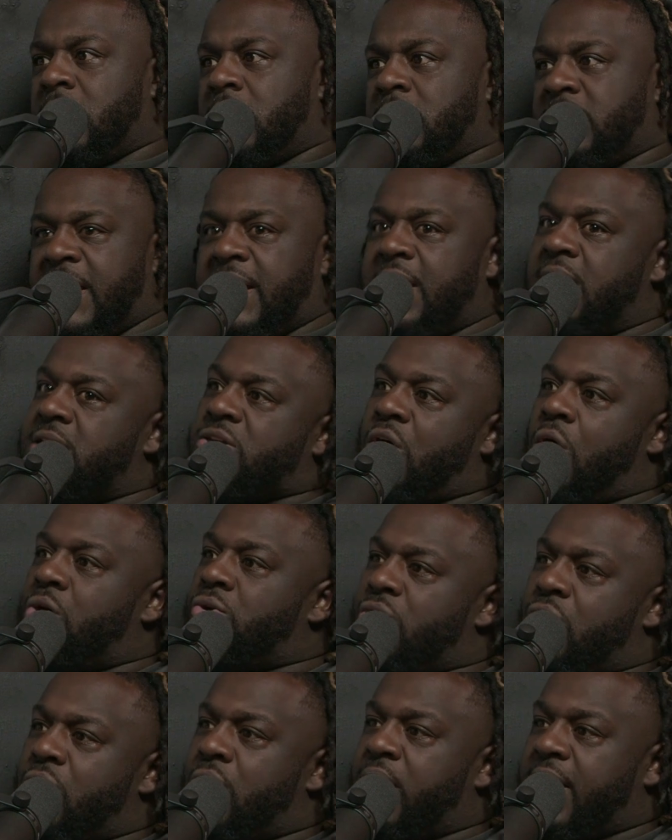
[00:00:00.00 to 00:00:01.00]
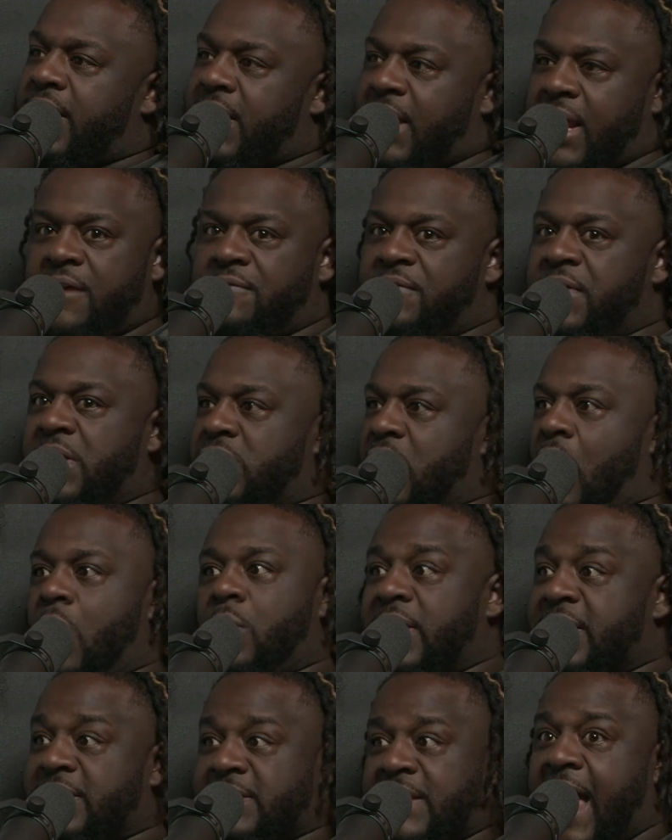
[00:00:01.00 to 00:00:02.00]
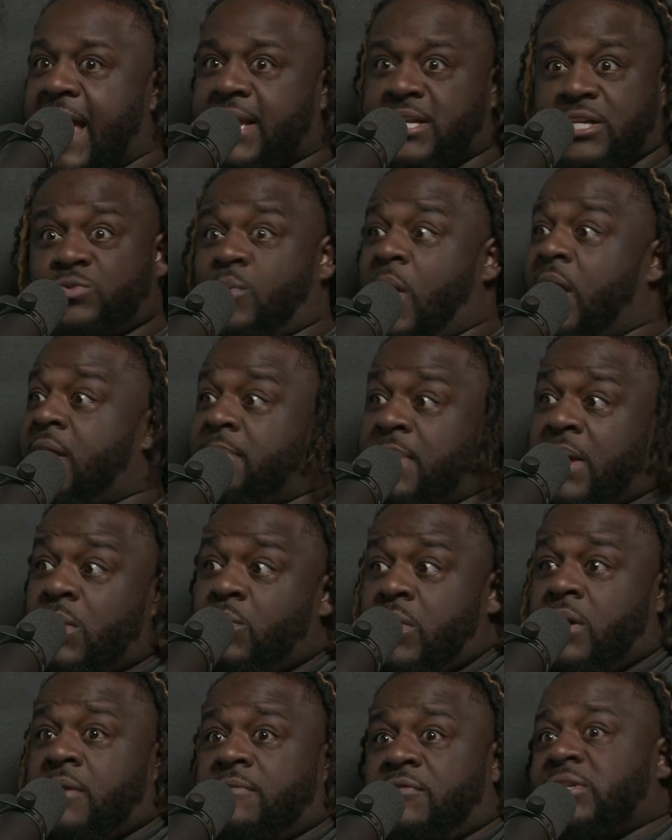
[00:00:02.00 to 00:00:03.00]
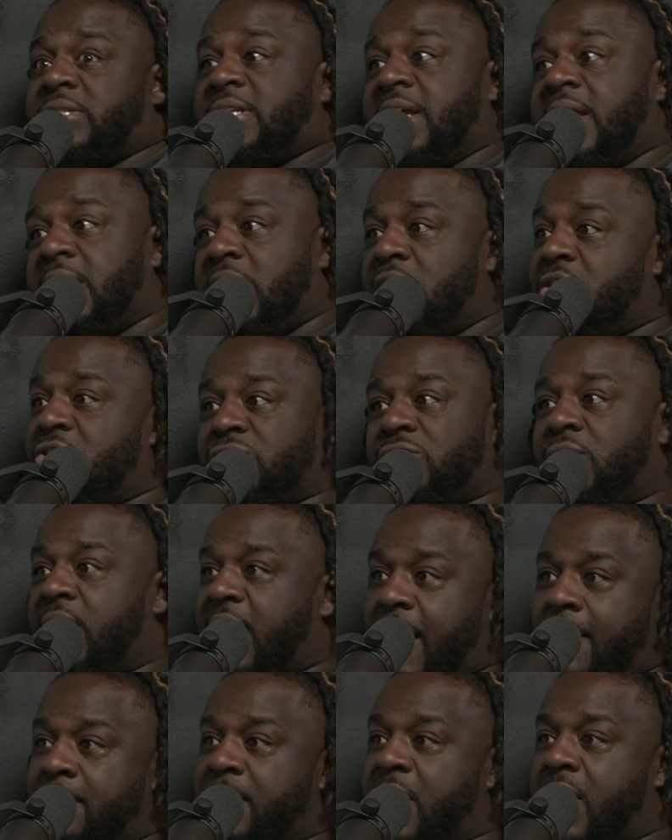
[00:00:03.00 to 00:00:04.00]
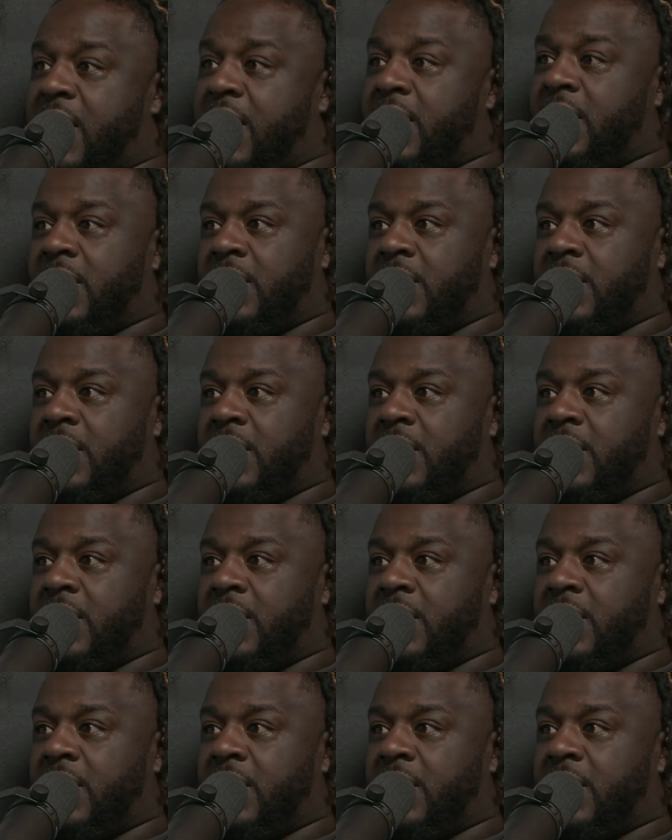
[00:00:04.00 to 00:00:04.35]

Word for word: then he's gonna do it. And right. if he don't, he's not. That's why you've been with him for 10 years you ain't got married.